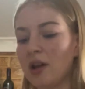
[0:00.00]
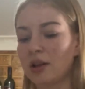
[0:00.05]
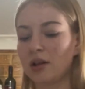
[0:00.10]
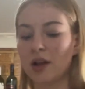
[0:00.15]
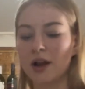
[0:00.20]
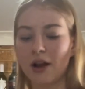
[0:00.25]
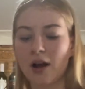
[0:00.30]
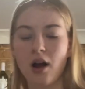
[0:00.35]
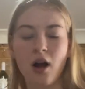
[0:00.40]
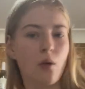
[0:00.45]

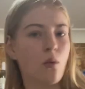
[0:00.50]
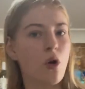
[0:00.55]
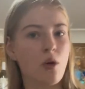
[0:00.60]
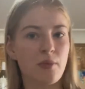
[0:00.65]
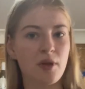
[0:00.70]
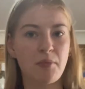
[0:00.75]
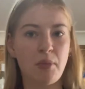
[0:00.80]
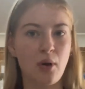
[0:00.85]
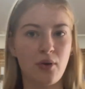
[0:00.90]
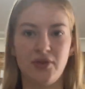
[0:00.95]
Like I won't
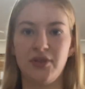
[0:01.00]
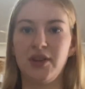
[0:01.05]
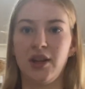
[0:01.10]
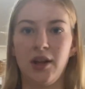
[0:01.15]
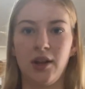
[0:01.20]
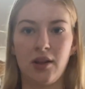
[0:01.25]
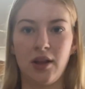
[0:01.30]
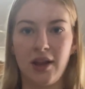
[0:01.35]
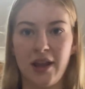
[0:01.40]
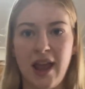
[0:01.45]
be
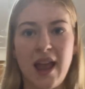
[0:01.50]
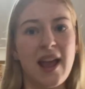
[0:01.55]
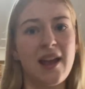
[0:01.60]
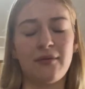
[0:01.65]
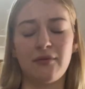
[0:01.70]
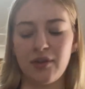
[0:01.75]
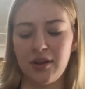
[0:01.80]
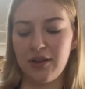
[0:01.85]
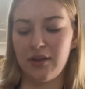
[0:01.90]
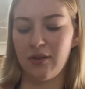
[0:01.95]
posting like
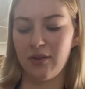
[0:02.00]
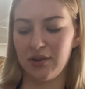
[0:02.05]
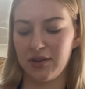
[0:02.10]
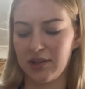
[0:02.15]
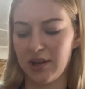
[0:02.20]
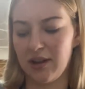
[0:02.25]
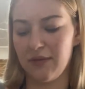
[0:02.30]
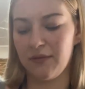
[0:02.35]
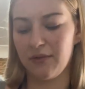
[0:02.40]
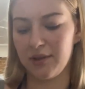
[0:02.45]
every
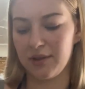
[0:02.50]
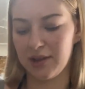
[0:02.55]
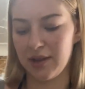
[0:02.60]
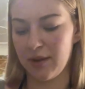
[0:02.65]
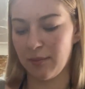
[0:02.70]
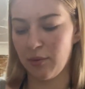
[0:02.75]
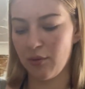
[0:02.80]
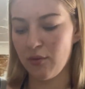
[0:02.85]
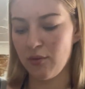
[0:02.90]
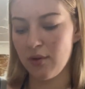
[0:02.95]
Thursday, for
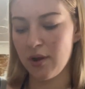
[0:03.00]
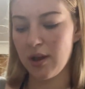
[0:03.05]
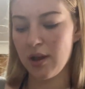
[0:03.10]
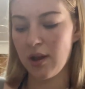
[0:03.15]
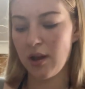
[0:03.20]
example.